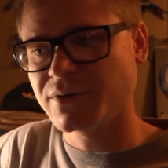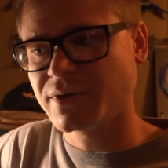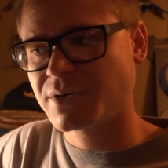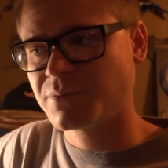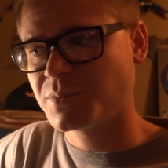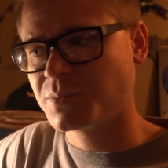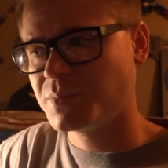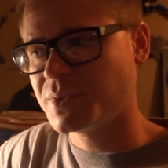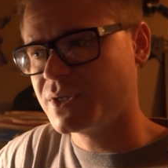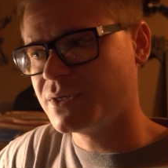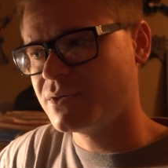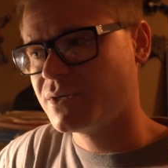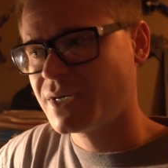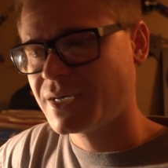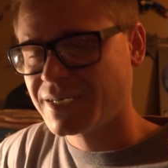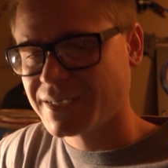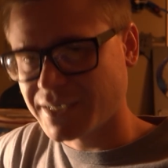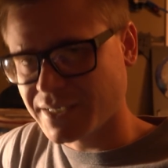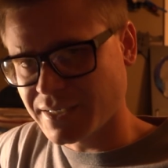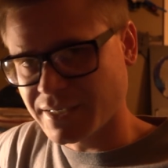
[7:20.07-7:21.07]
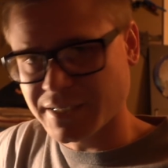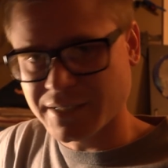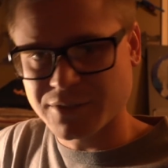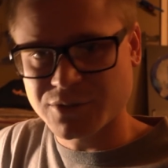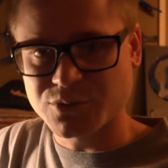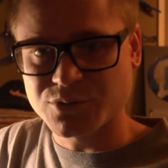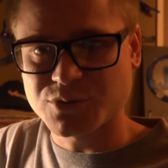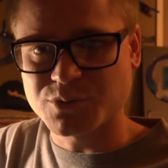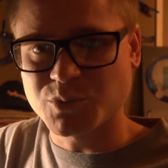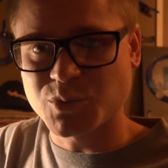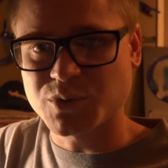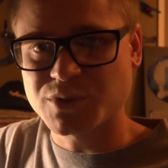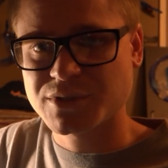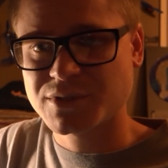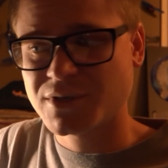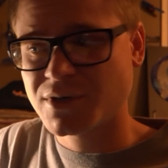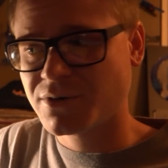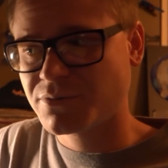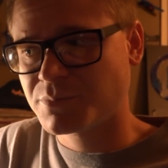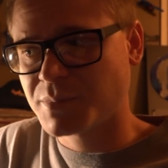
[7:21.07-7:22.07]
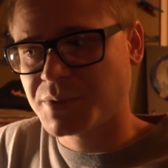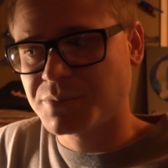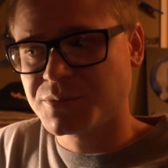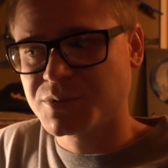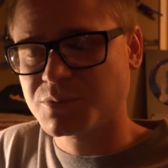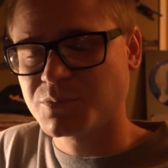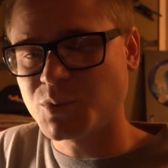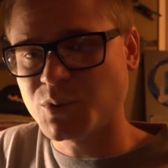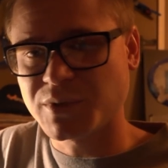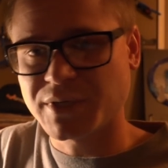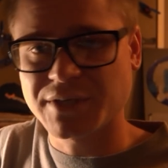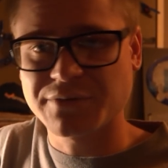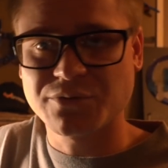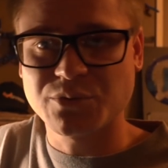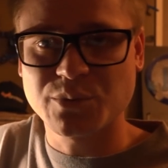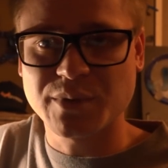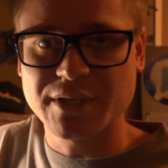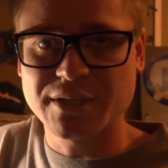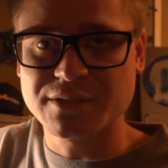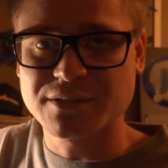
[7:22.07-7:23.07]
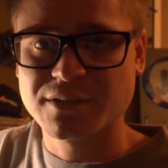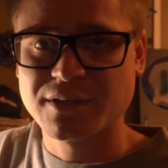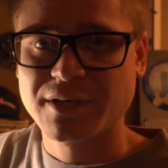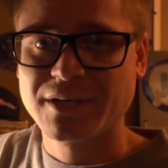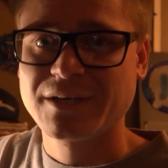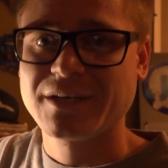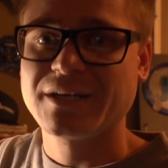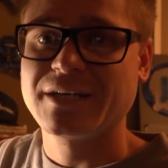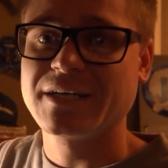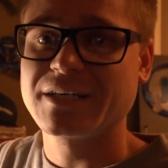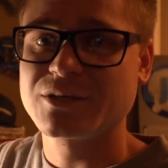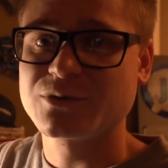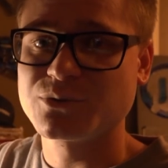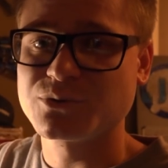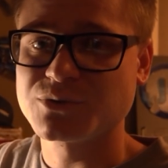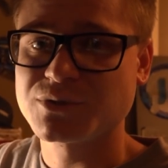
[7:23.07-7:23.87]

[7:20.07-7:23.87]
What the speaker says: and I'm going to be getting into some more stuff, maybe some more giveaways and cool